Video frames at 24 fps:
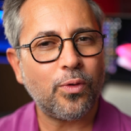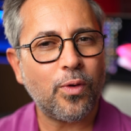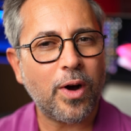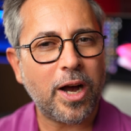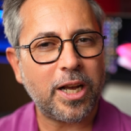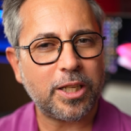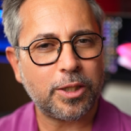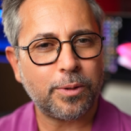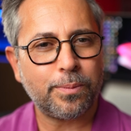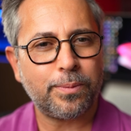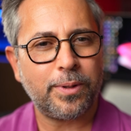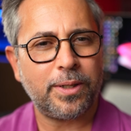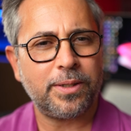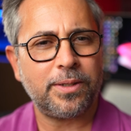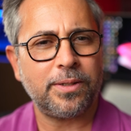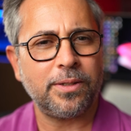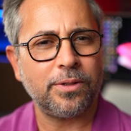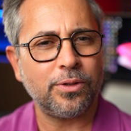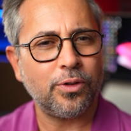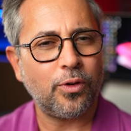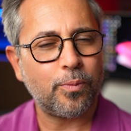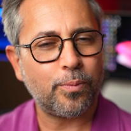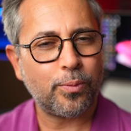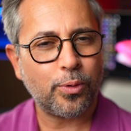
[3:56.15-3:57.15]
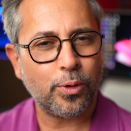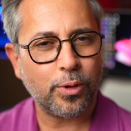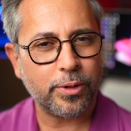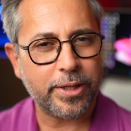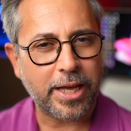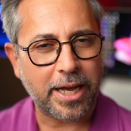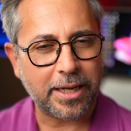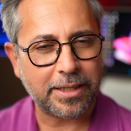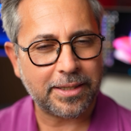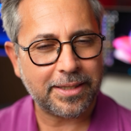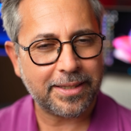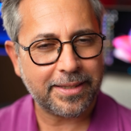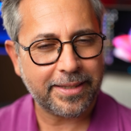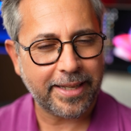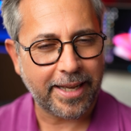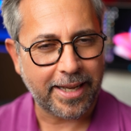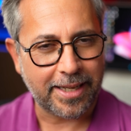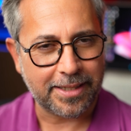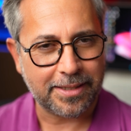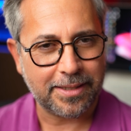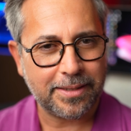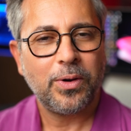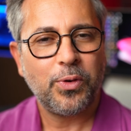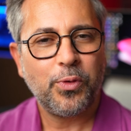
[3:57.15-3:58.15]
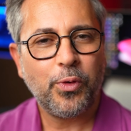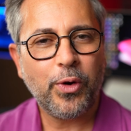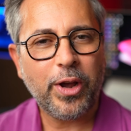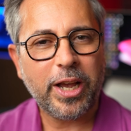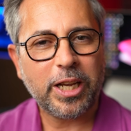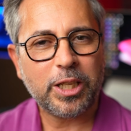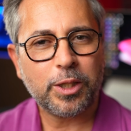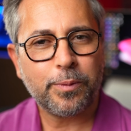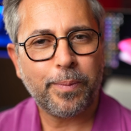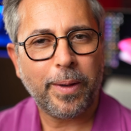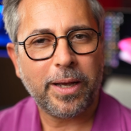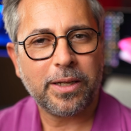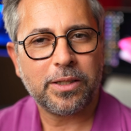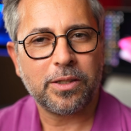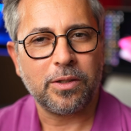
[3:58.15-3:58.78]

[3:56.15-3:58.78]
Vice President of Products, said, "We expect